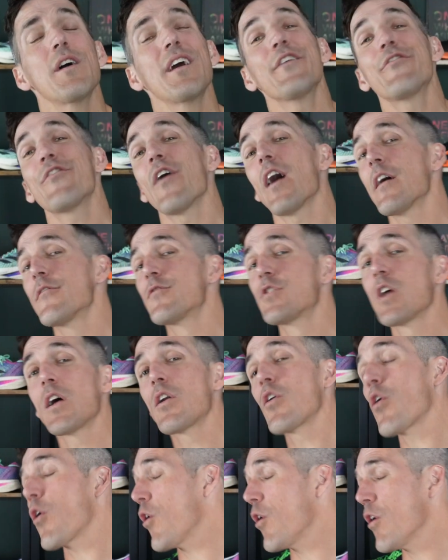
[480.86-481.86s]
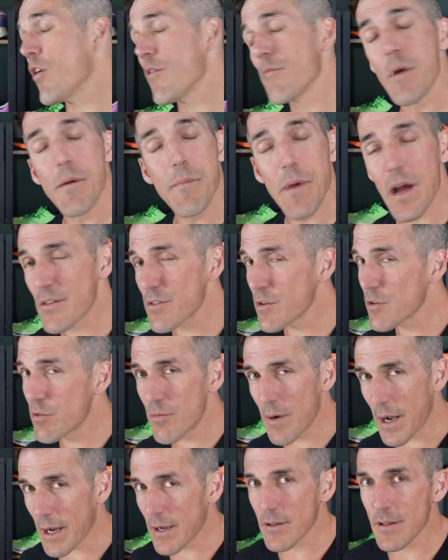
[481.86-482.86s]
if I've done all of my math
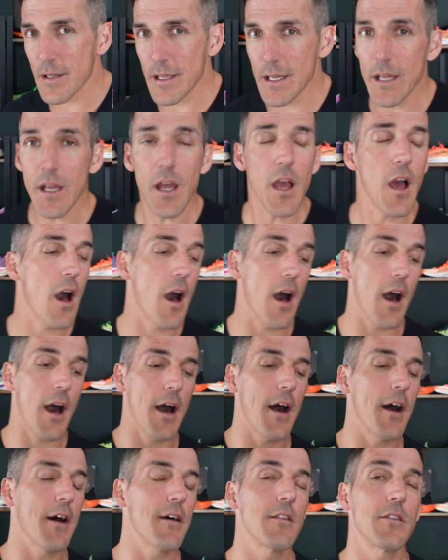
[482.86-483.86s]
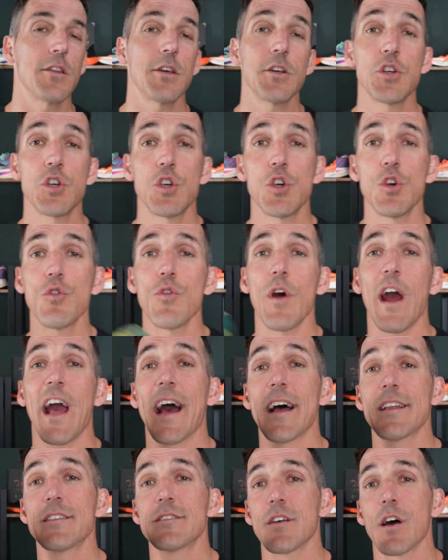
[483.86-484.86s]
correctly, this shoe
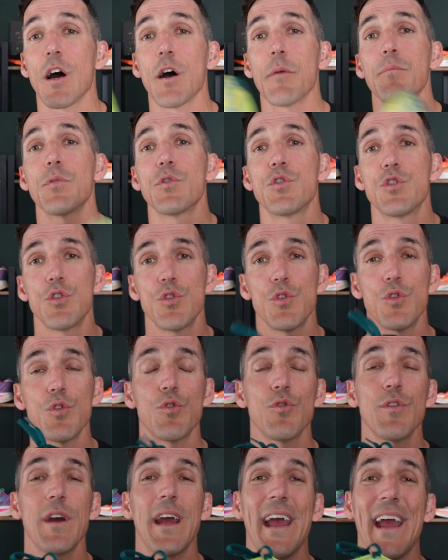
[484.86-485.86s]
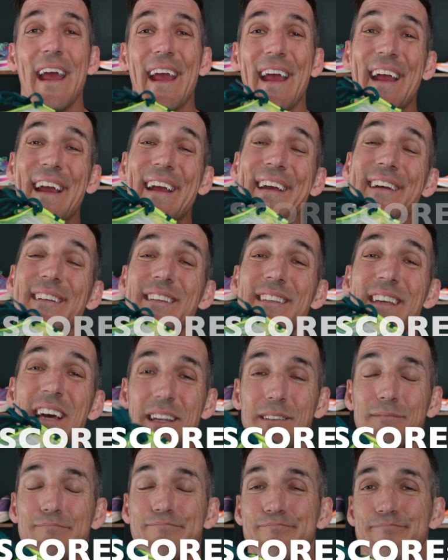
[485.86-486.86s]
adds up to a
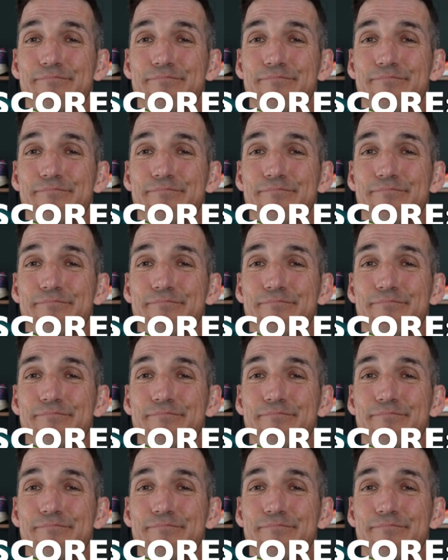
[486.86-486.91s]
10.